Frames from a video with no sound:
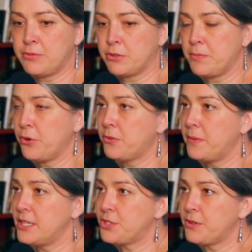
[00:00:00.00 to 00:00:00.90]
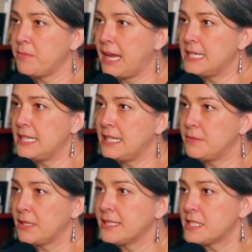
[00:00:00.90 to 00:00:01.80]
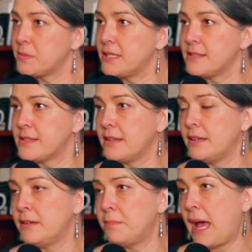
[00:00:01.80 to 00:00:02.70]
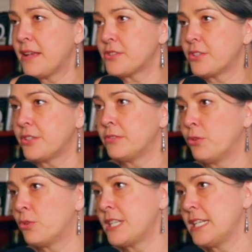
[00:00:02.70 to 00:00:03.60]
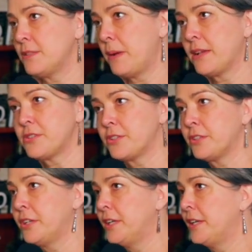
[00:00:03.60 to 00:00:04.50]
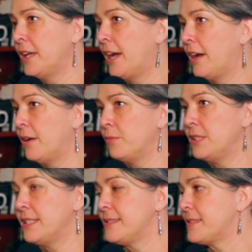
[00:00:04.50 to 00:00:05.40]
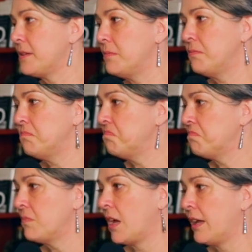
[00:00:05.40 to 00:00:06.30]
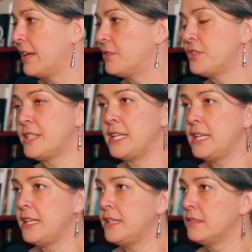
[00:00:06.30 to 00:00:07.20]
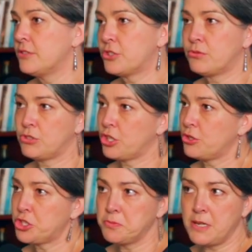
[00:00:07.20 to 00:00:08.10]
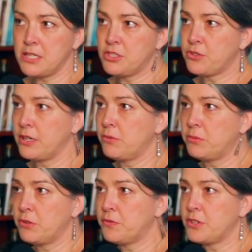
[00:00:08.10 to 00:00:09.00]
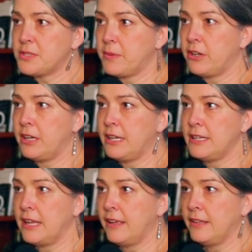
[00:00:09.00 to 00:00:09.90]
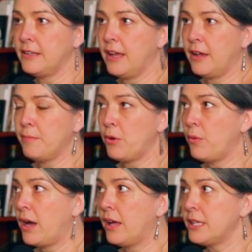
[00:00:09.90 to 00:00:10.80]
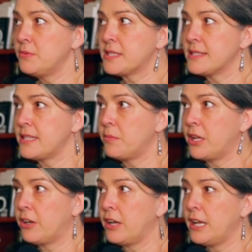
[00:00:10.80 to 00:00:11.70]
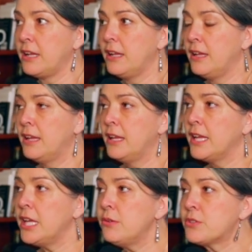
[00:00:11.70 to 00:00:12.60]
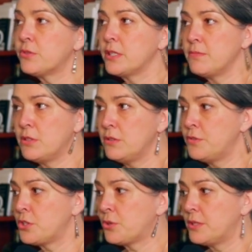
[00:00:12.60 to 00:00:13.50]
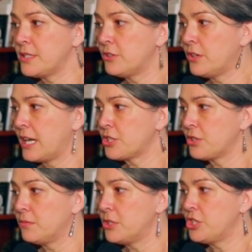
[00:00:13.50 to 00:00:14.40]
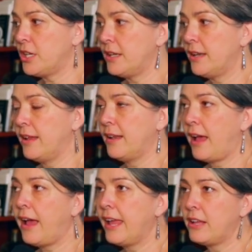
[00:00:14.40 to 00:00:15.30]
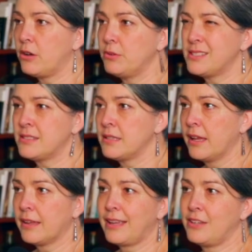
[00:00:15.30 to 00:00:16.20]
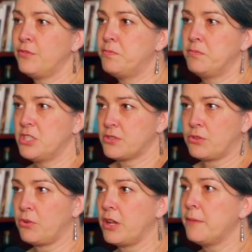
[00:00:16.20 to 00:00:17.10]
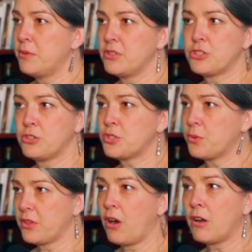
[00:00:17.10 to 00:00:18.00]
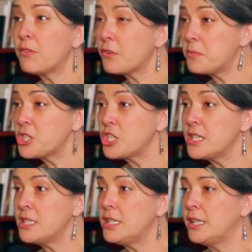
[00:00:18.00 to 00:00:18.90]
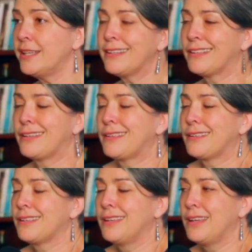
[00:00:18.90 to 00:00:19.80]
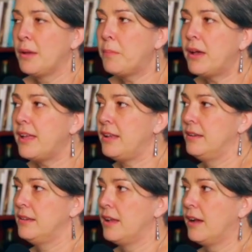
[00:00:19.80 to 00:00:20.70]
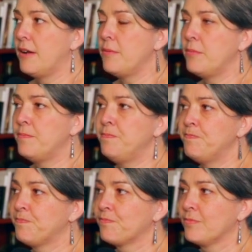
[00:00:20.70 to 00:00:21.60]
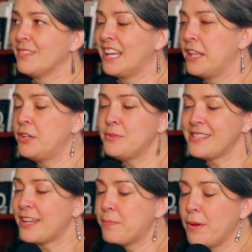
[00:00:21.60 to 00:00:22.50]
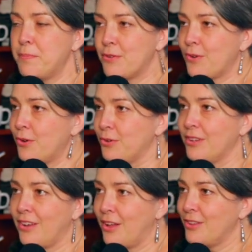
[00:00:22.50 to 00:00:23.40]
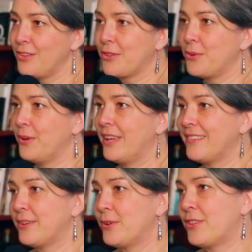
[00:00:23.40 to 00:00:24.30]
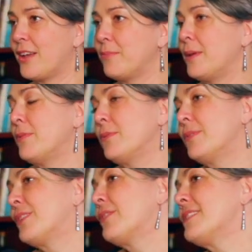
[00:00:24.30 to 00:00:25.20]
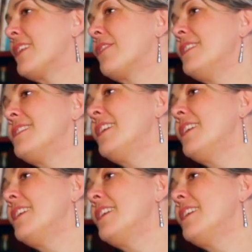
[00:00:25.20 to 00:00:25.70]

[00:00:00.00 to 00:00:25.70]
We were both ministry minded. My husband's a pastor, ordained pastor. Um, we did some uh, inner city church ministry when we were first married and um, but while he was in seminary he was really moved towards international mission and i had always kind of just grown up in the church with a heart for mission like but um, and it was like a bumpy road all along the way. Like we thought maybe we would go to Southeast